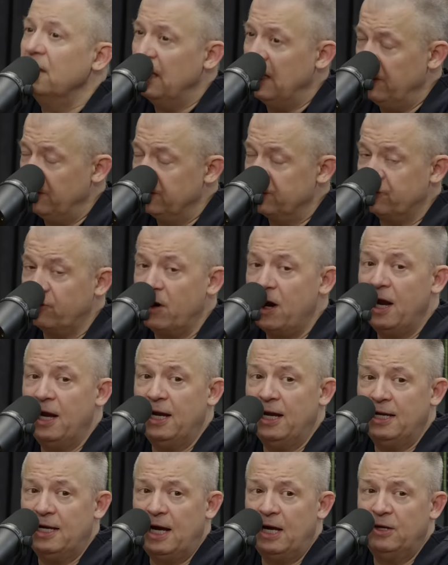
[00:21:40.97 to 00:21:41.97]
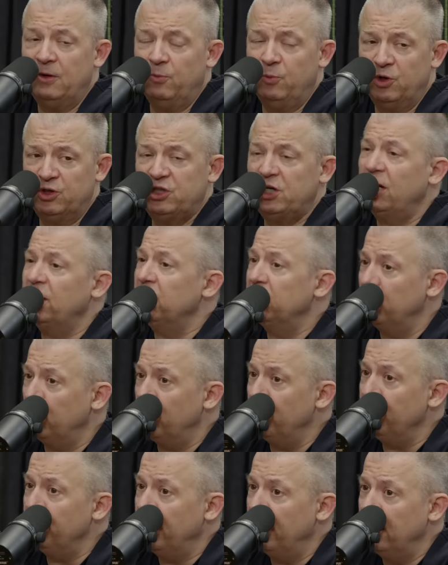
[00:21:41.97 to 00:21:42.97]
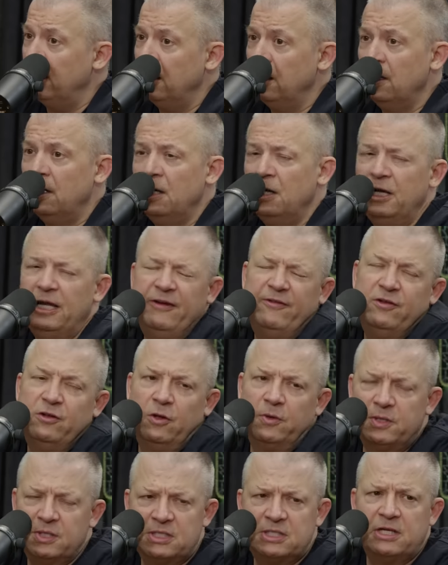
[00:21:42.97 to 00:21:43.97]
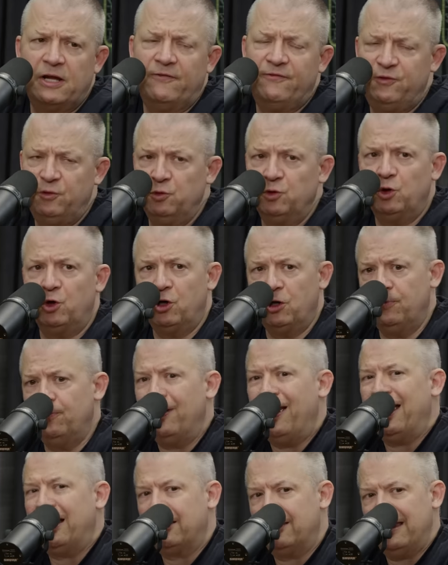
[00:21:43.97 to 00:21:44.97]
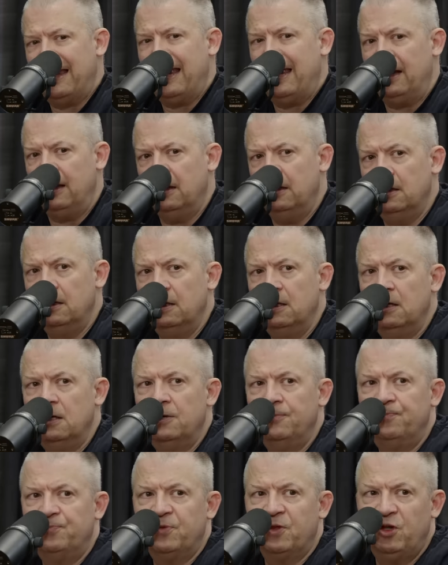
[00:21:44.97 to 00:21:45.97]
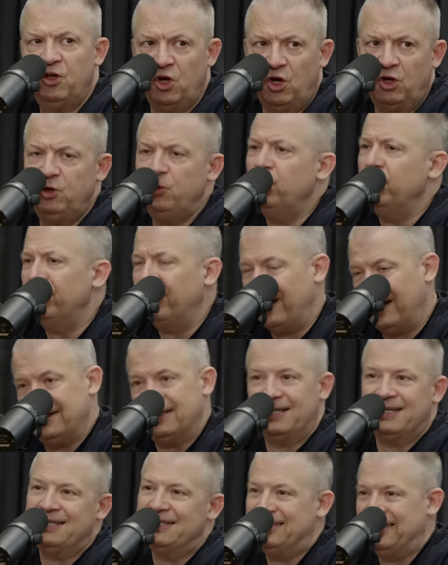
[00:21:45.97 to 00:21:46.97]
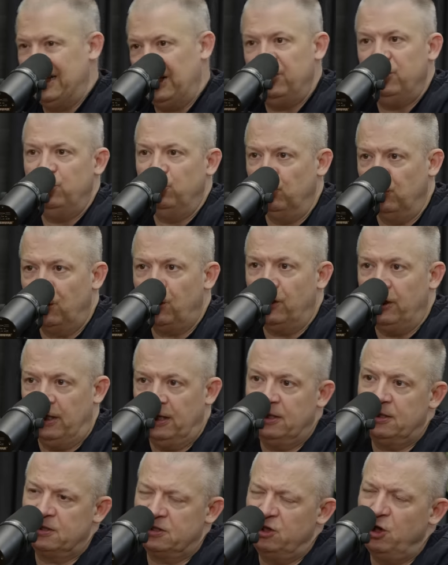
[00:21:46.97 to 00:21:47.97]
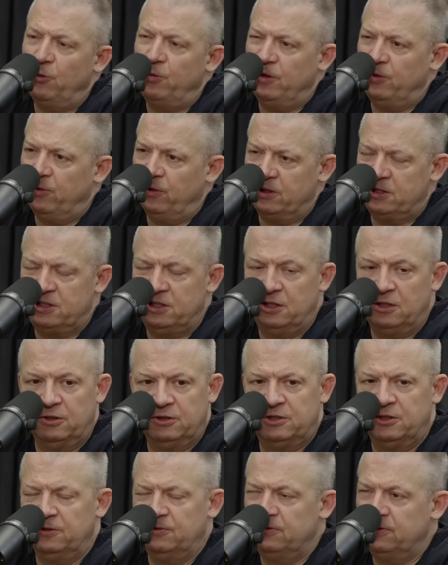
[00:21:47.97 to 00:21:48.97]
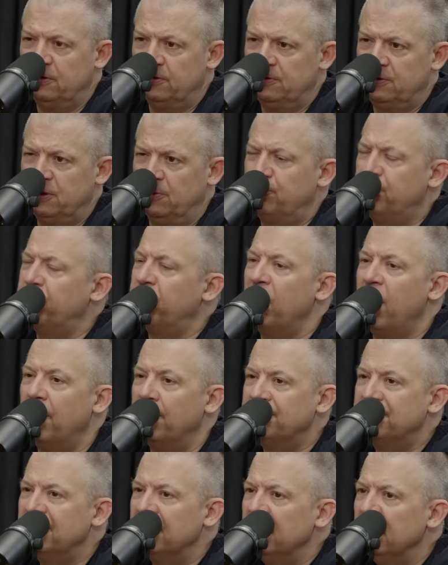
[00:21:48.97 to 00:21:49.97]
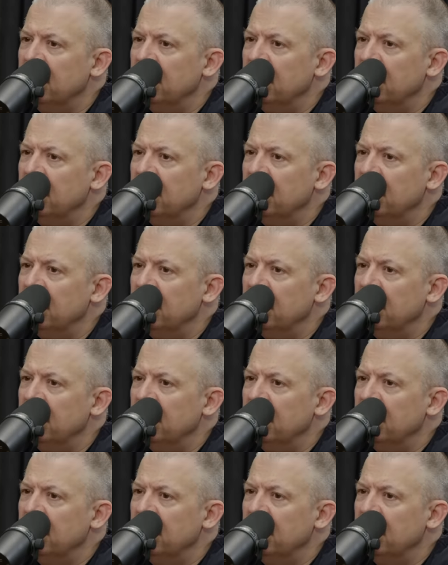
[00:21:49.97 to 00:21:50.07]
He was right. And I wish I had right. learned it. Even though the stuff you learned back then, you, you would have had to continue learning because nobody wants, you know, to, to, to prompt